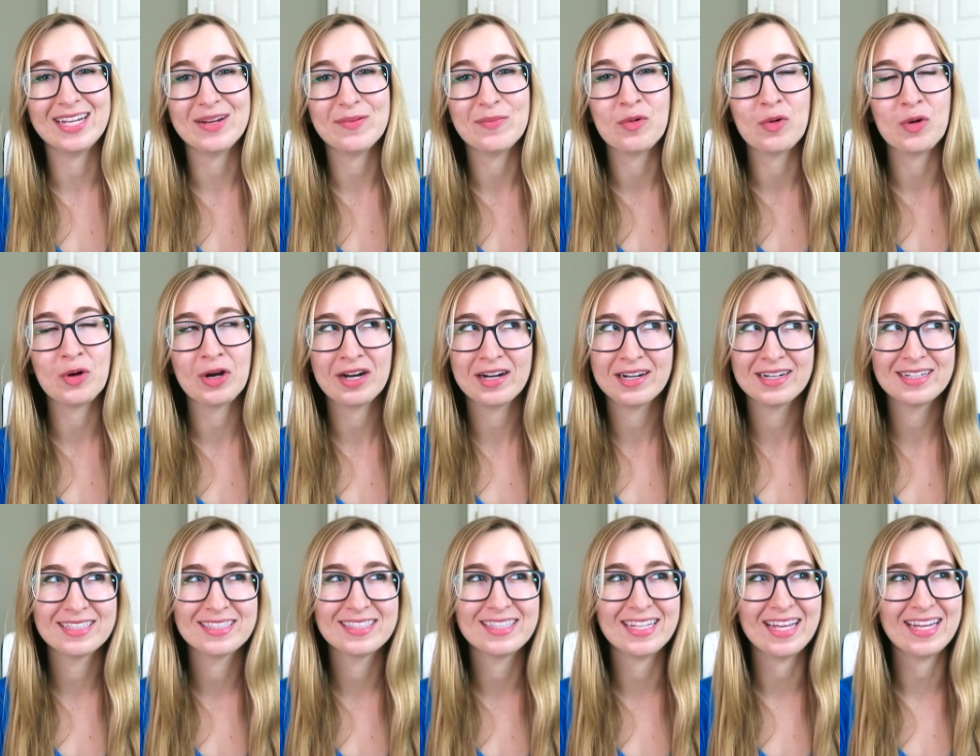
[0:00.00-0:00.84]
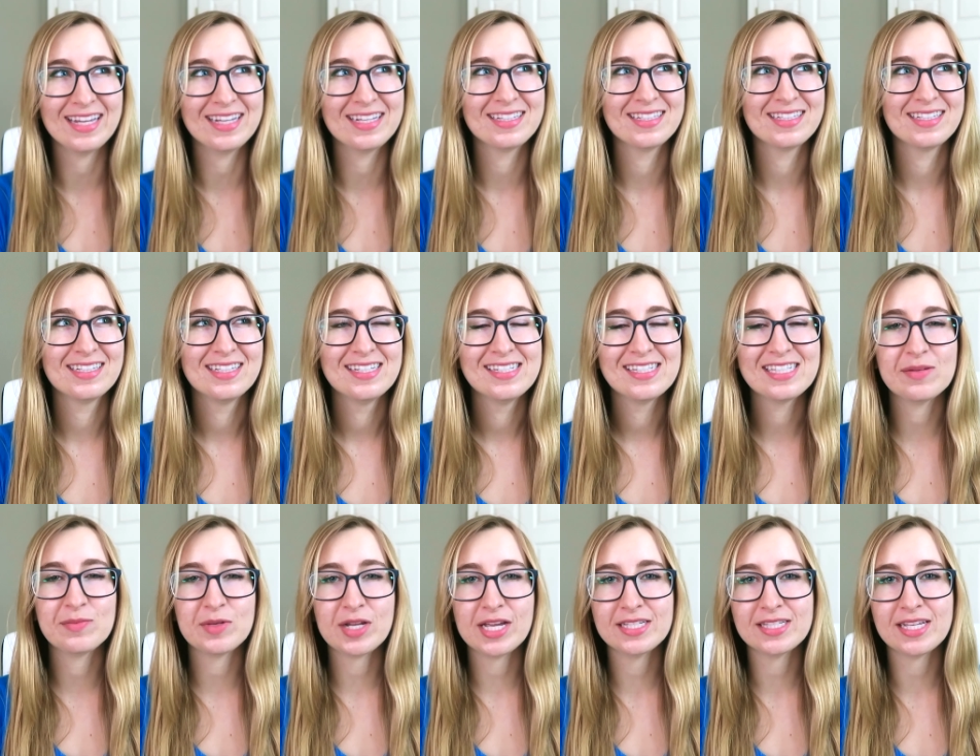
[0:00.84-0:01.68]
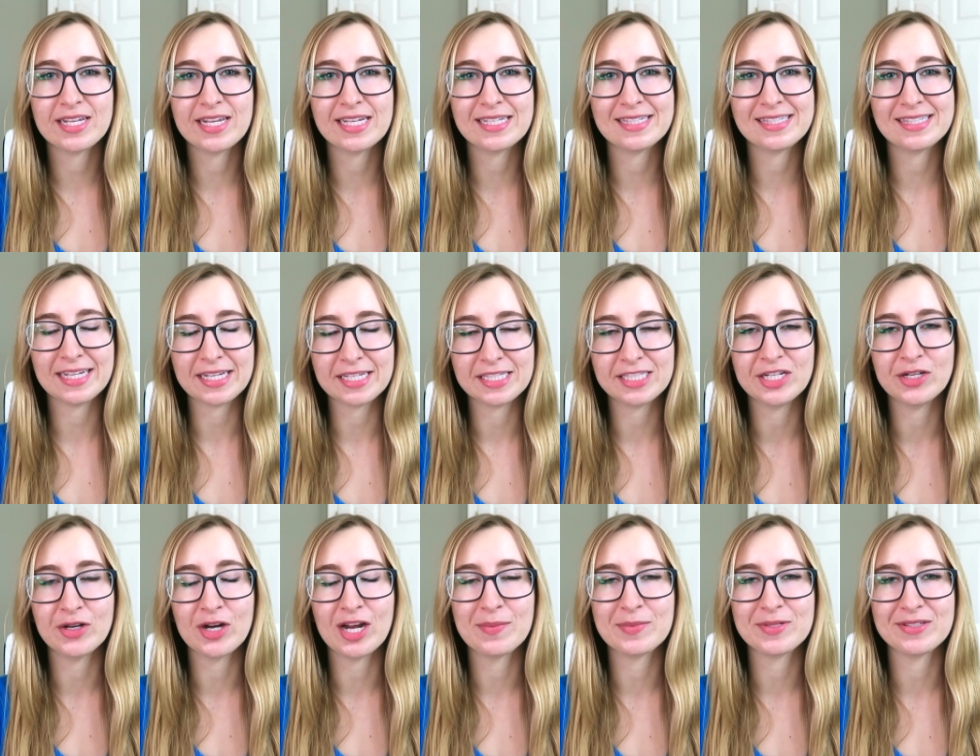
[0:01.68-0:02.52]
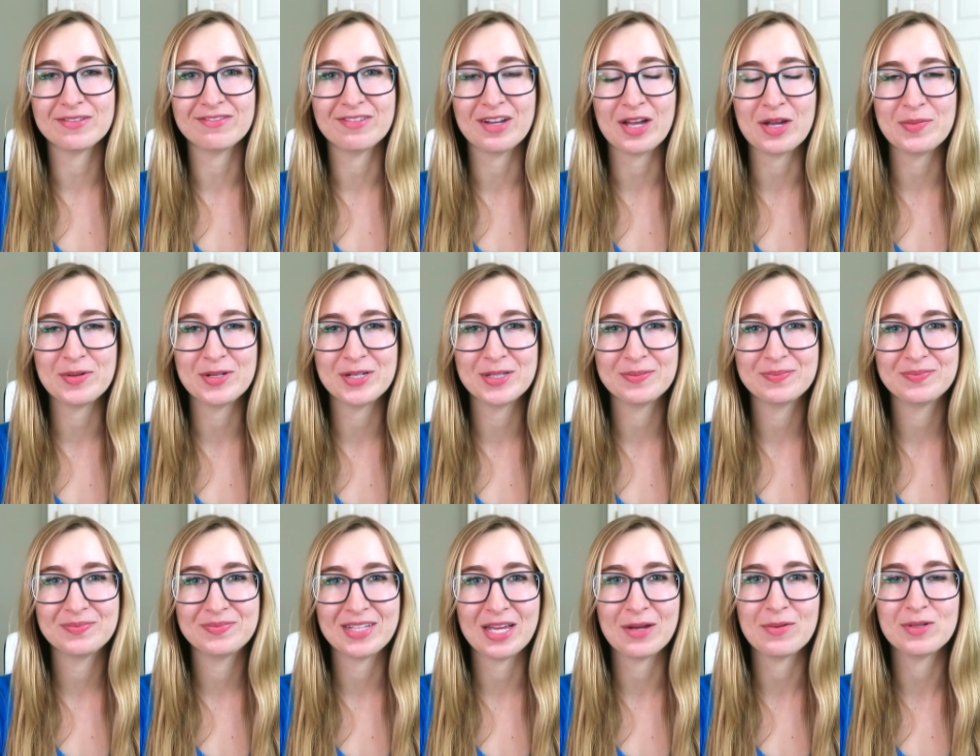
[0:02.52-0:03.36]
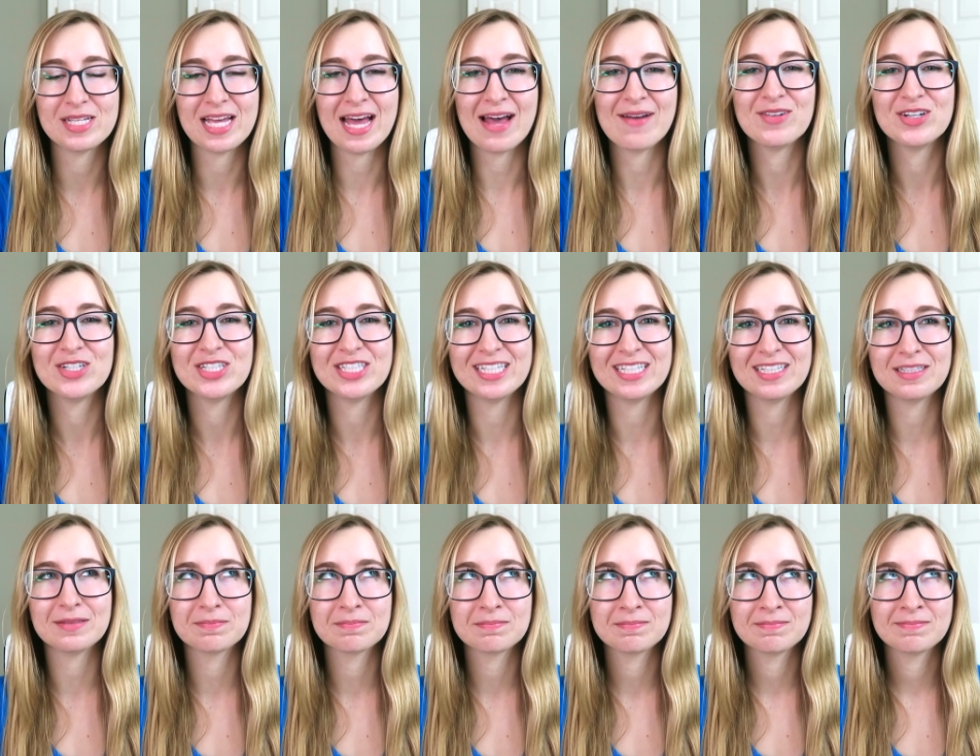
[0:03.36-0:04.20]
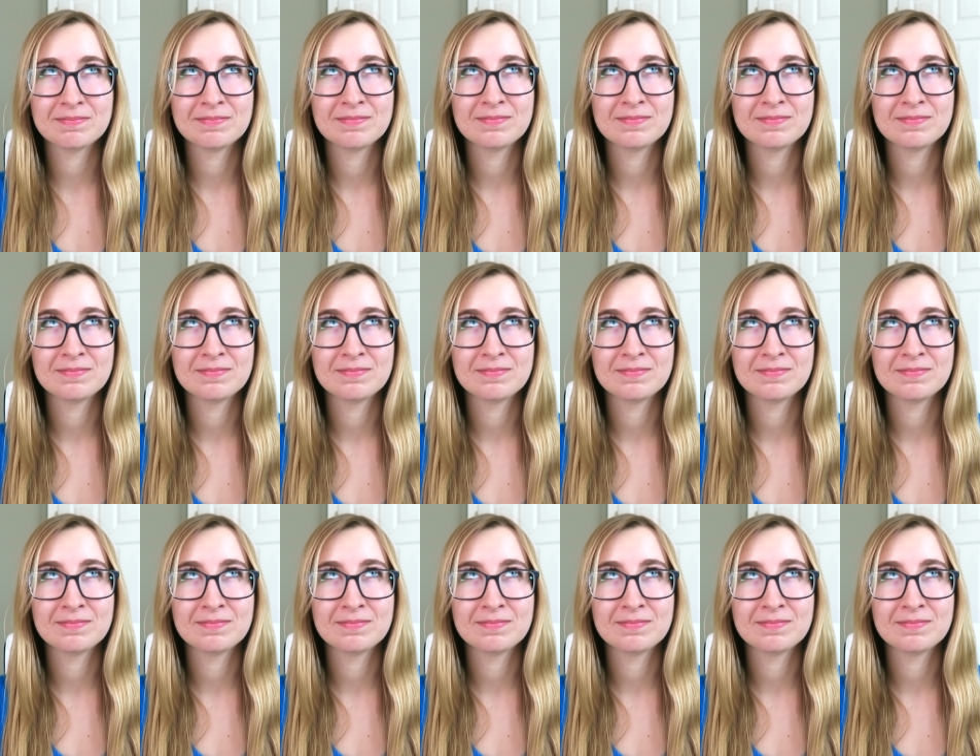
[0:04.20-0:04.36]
need more. Like, some days I get sixty grams of fiber. I was averaging